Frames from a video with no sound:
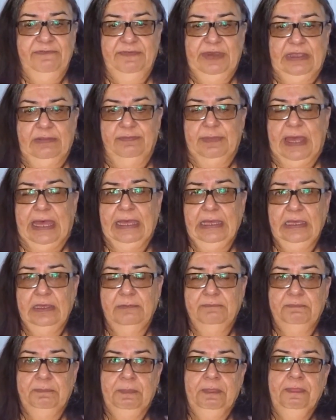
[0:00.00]
feedback,
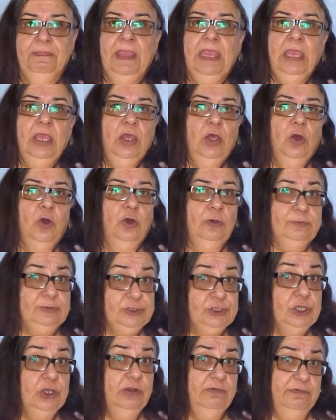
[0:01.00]

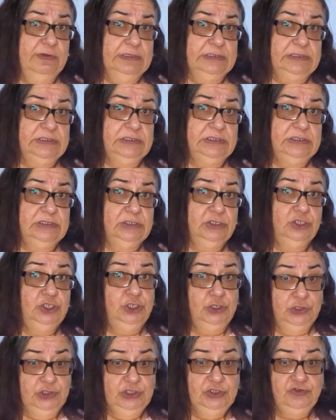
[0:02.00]
observers
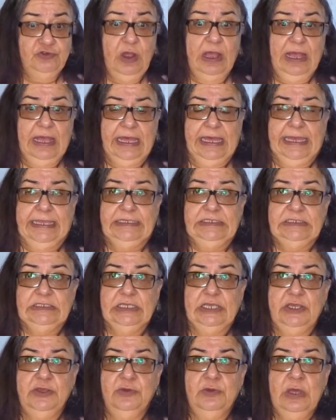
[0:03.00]
should try
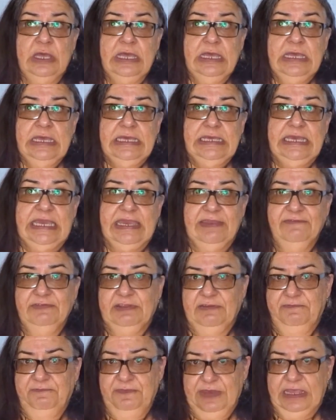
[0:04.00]
to give
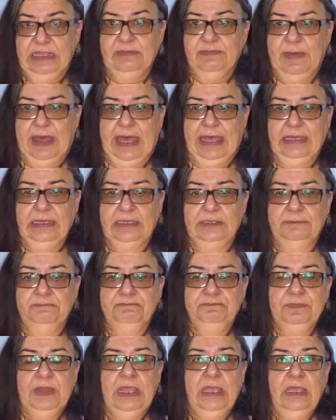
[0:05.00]
the feedback,
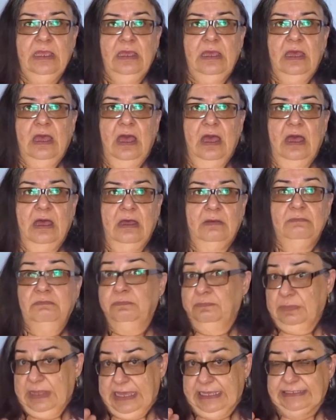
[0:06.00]

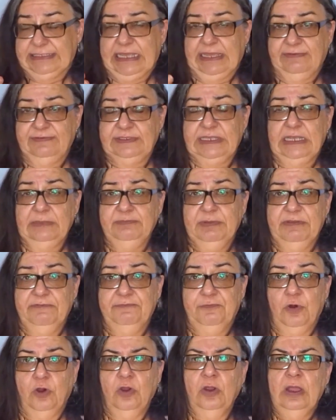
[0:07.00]
as I've said
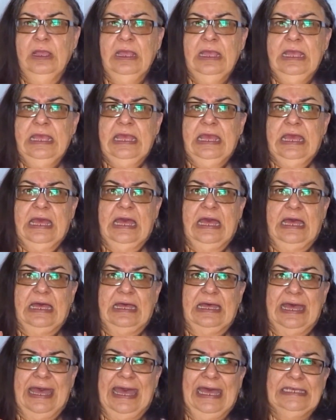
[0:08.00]
before,
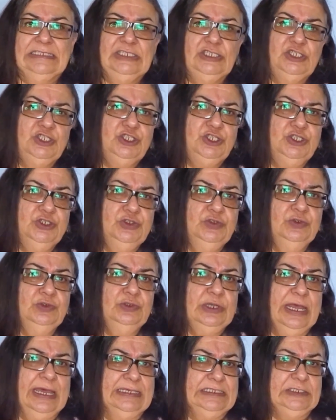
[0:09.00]
as
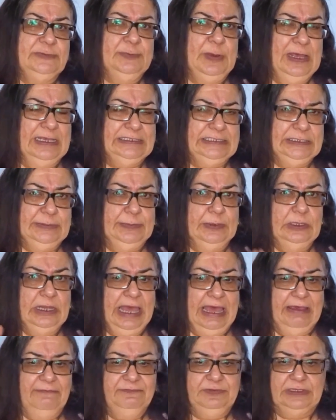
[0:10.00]
soon as possible
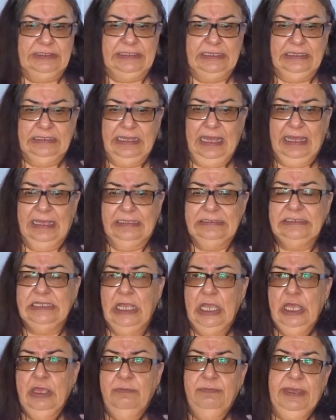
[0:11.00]
after the class,
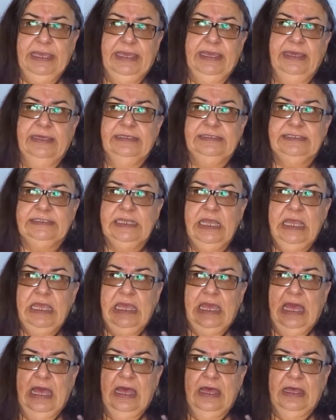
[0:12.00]
because
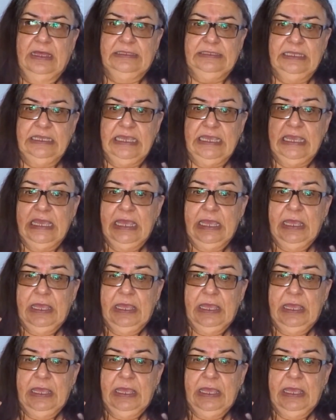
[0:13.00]
the